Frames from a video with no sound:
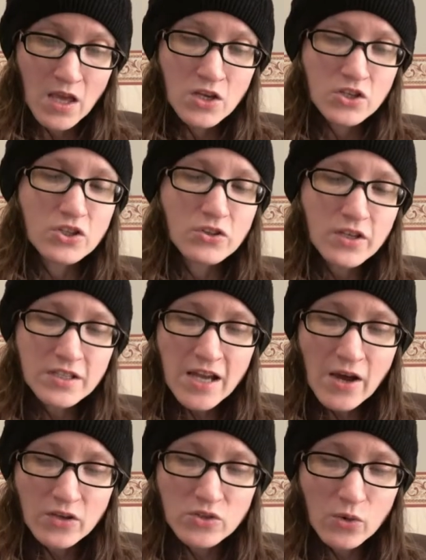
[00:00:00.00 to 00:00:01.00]
She looked
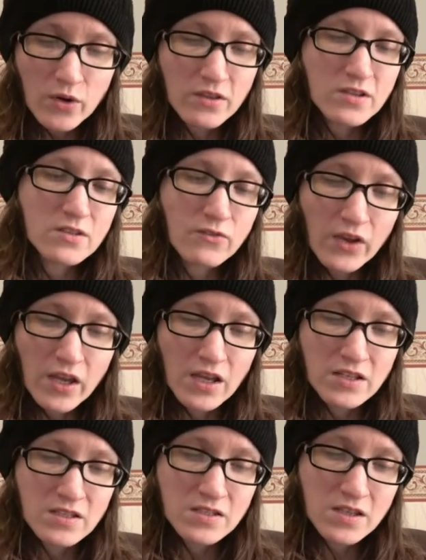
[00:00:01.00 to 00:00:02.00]
down at Dorothy's feet
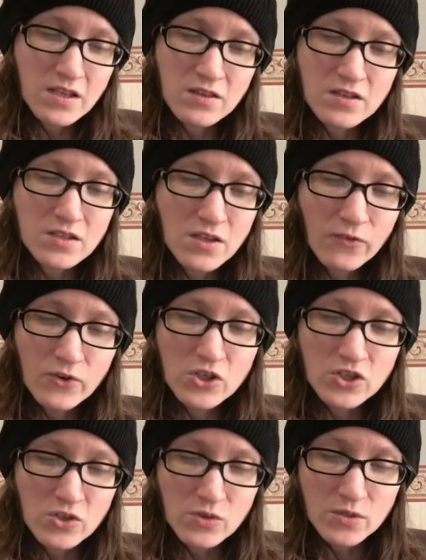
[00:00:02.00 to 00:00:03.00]
and, seeing the silver
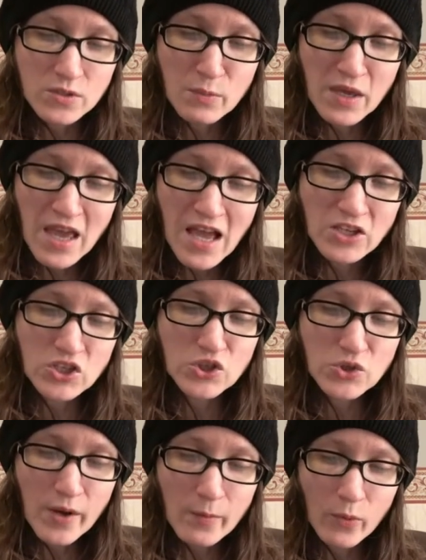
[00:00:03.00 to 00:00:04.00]
shoes, began to
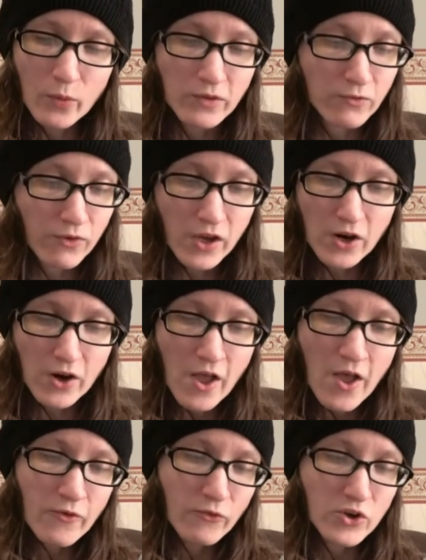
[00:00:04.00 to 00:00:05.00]
tremble with fear,
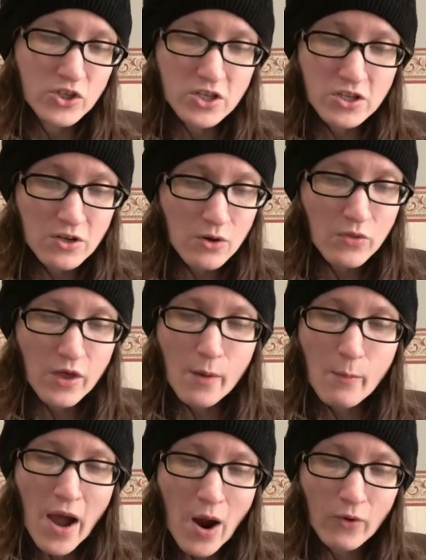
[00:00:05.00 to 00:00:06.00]
for she knew that a
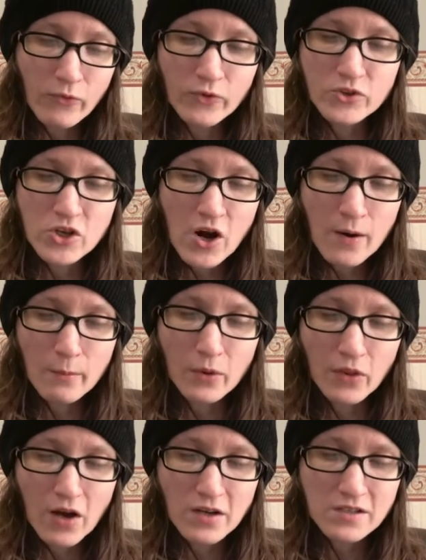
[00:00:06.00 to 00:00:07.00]
powerful charm
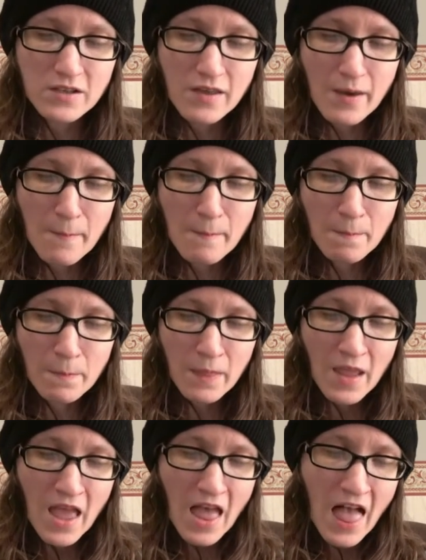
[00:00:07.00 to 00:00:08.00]
belonged to them.
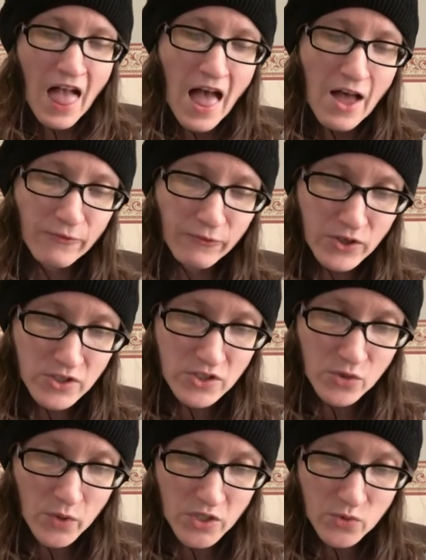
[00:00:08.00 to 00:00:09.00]
At first
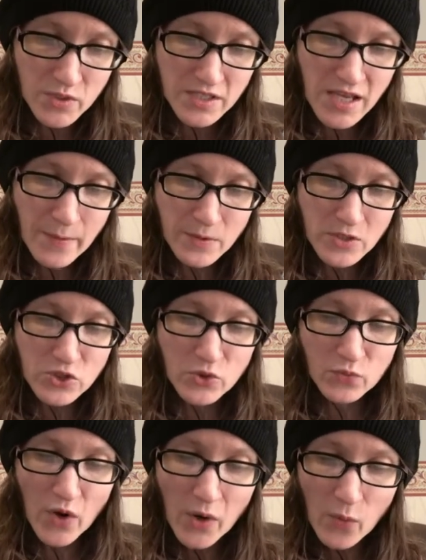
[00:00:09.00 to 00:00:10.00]
the witch was tempted to
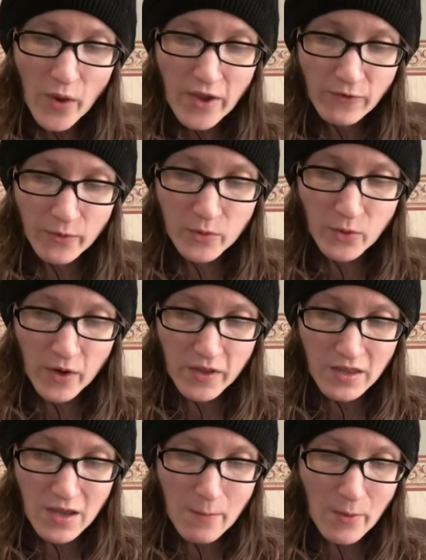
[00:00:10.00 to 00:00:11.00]
run away from
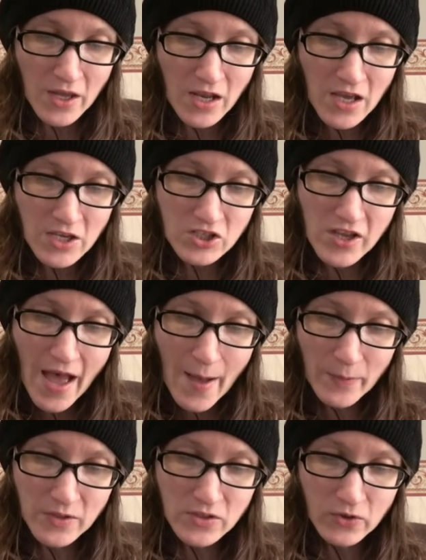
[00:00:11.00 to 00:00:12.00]
Dorothy, but she
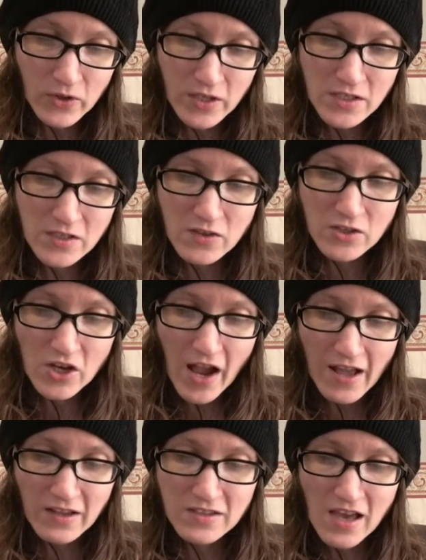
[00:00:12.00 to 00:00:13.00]
happened to look into the
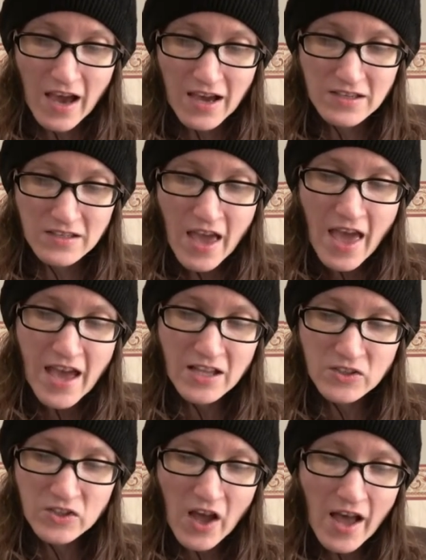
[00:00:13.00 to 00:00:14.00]
child's eyes
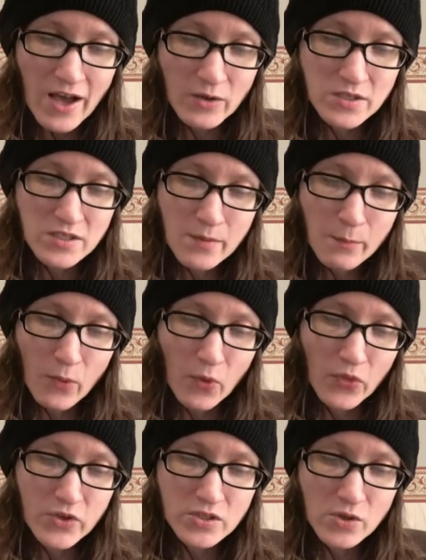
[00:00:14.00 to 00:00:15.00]
and saw how simple
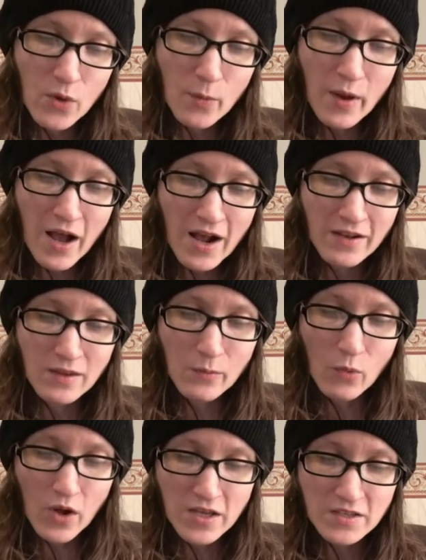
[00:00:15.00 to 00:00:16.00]
the soul behind them
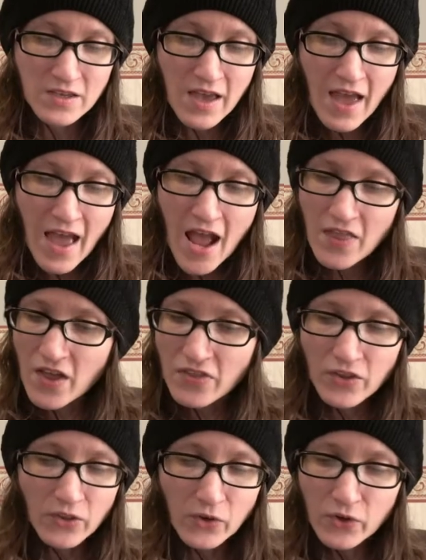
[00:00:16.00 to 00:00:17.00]
was, and that
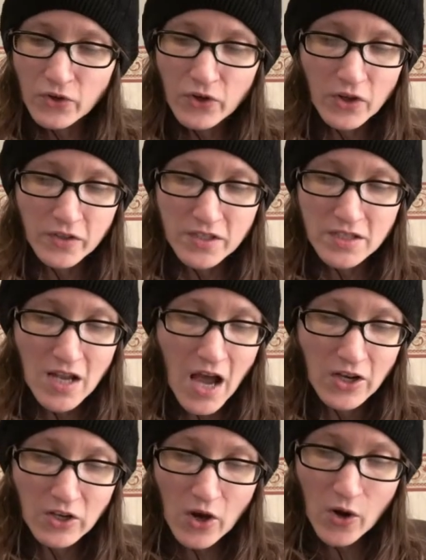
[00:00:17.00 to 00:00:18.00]
the little girl did
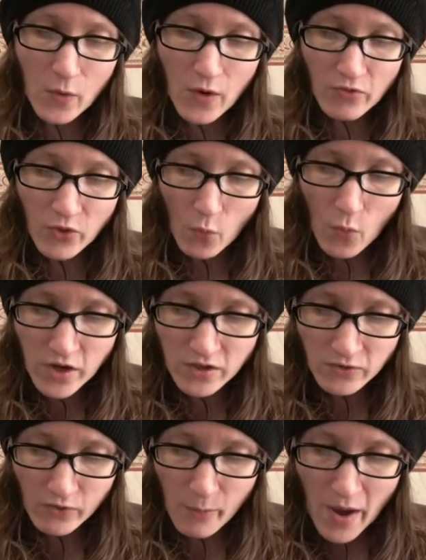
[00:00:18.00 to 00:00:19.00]
not know of the
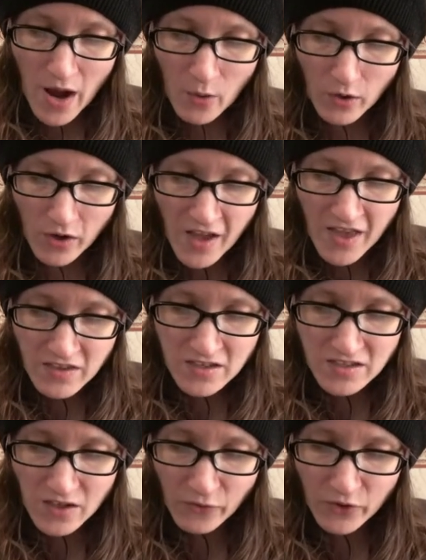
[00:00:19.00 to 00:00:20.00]
wonderful power the
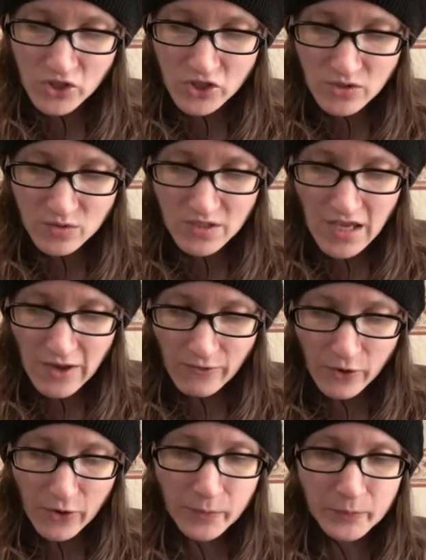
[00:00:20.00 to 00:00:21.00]
silver shoes gave
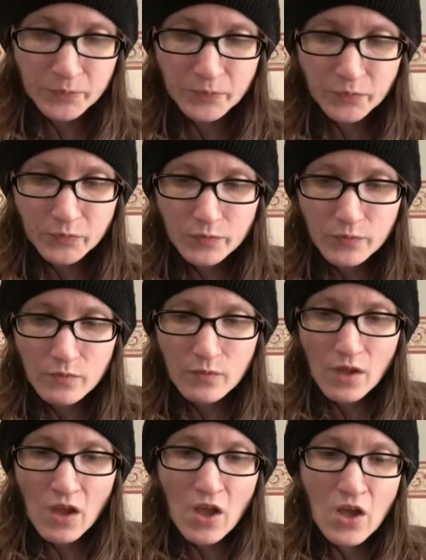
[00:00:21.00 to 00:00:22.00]
her.
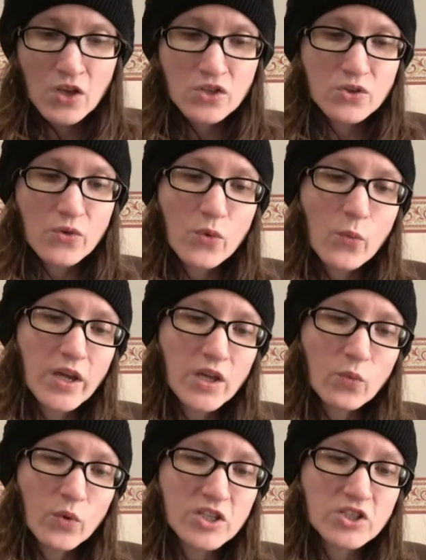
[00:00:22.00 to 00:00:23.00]
So the
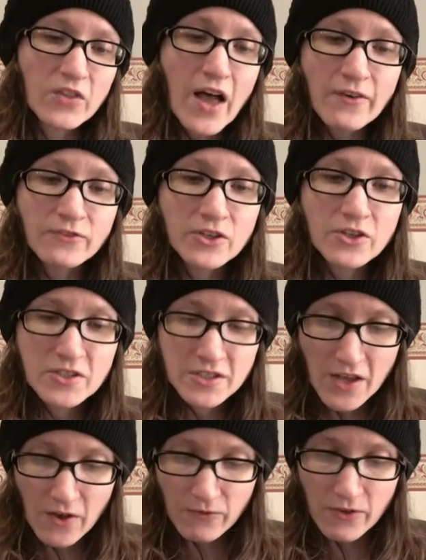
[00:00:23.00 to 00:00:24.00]
Wicked Witch laughed to
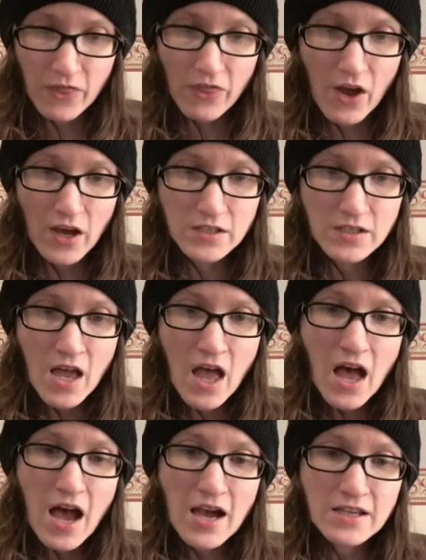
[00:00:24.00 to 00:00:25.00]
herself and thought,
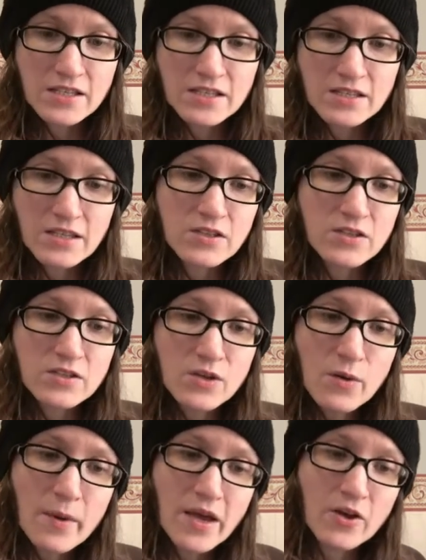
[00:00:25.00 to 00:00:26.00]
"I can
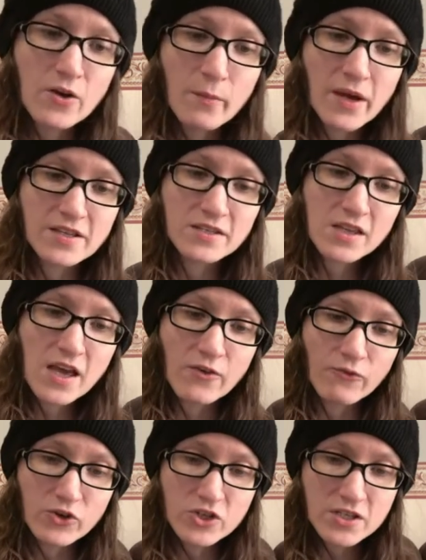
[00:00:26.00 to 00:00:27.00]
still make her my
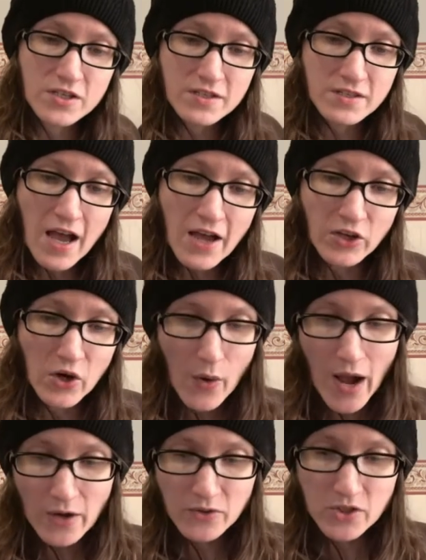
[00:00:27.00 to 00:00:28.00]
slave, for she does not know
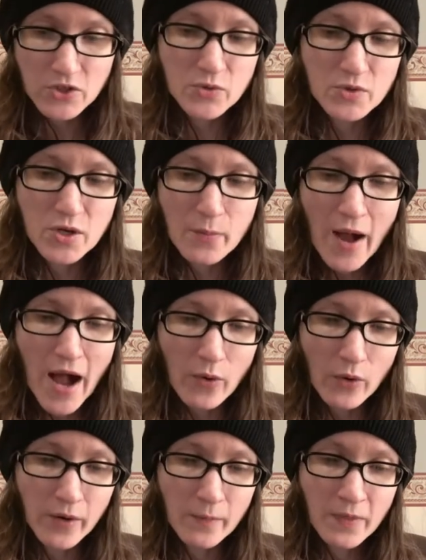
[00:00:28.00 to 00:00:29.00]
how to use her
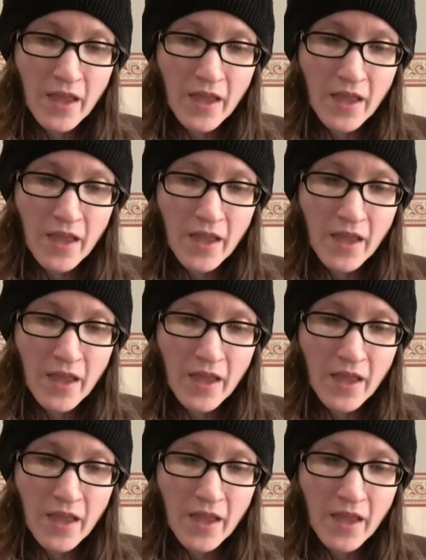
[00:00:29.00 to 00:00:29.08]
power."